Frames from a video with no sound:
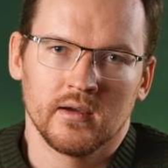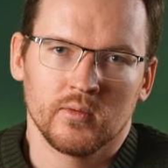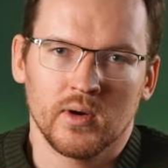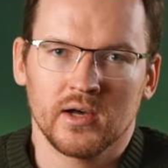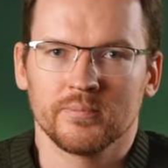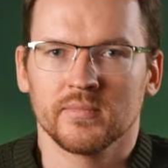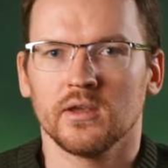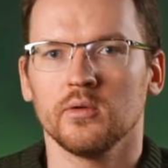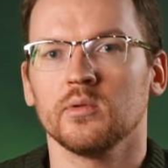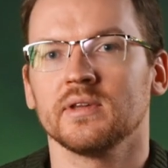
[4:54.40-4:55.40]
Well,
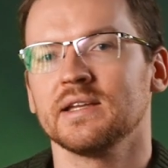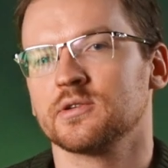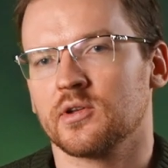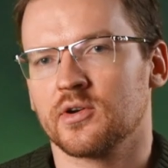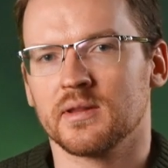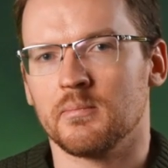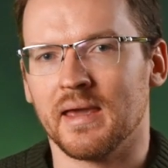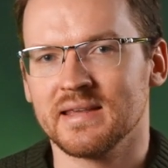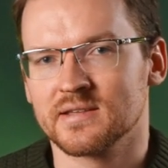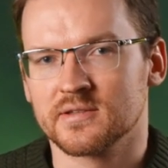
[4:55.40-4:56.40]
you will need to learn the
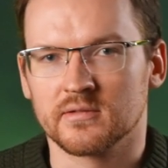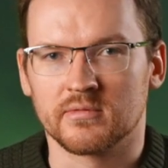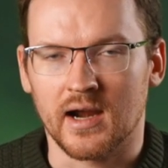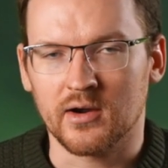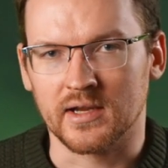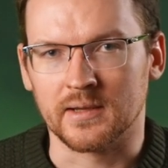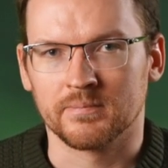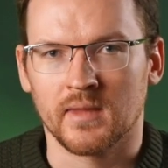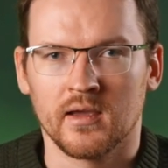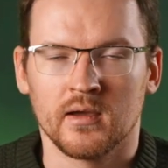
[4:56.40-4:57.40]
basics of routing.
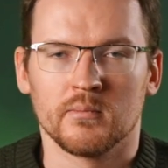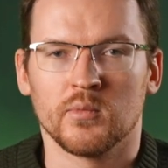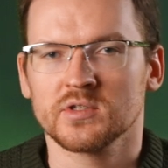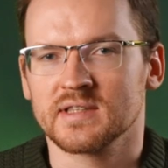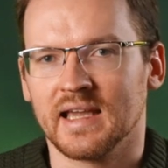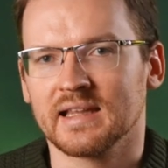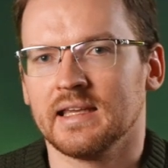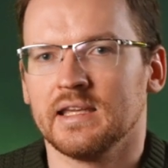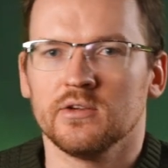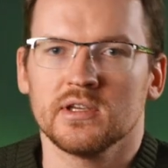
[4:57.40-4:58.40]
Most
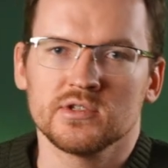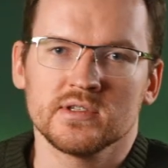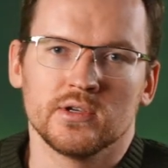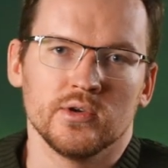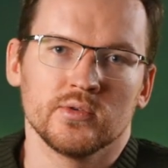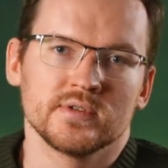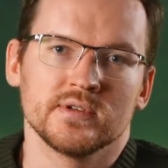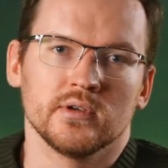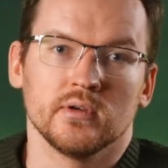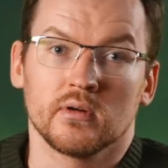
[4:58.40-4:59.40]
likely, you can just
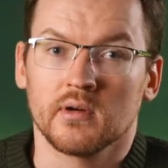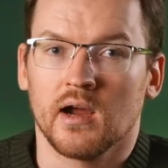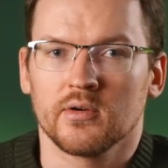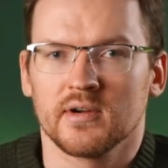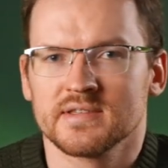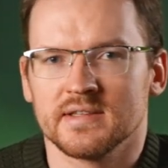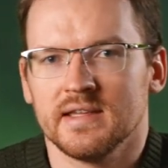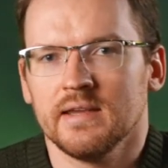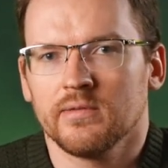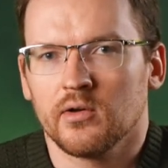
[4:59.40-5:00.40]
use your router as a
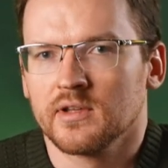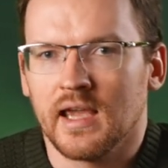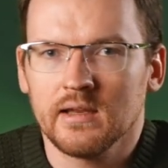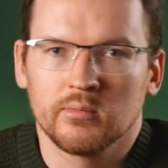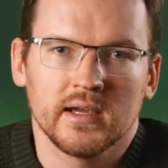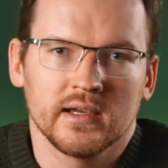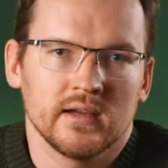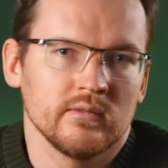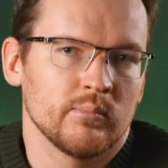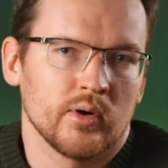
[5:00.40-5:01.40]
default gateway
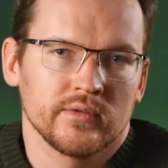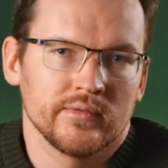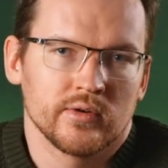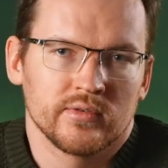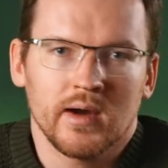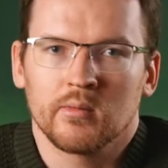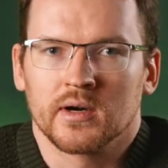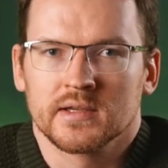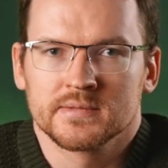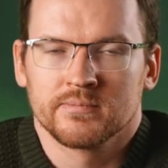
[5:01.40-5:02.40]
in both of your
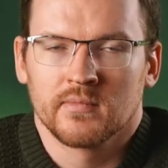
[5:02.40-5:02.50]
networks.